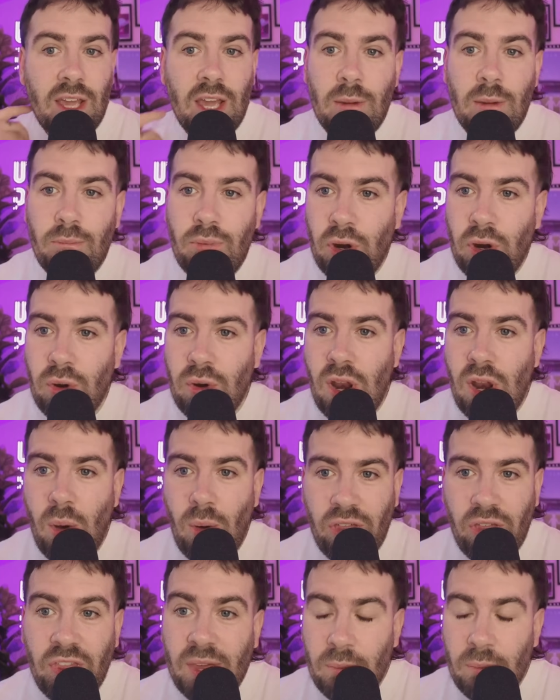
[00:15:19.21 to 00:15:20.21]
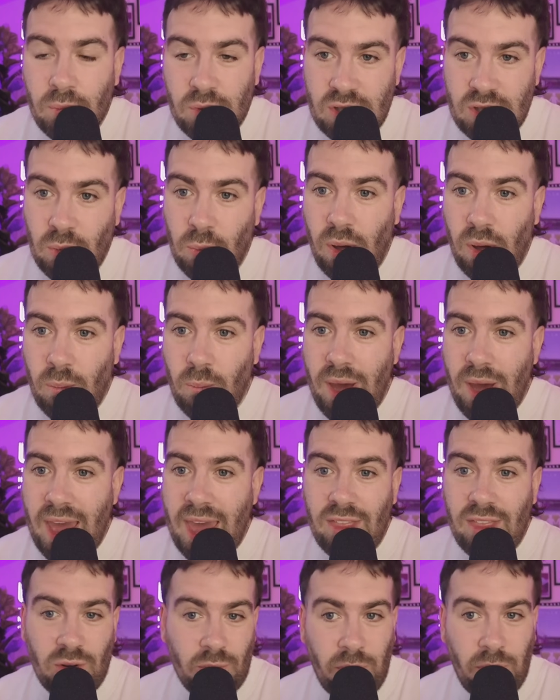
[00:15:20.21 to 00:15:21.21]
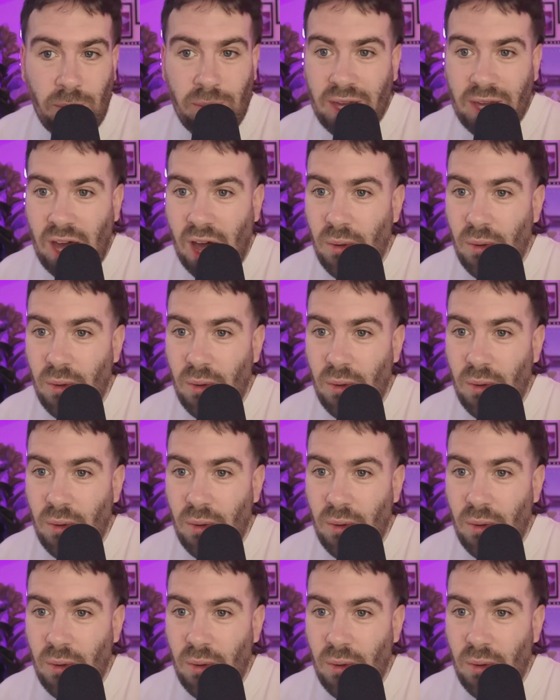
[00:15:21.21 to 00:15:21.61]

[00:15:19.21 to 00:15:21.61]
Bruno, I think, was the one where they'd probably go,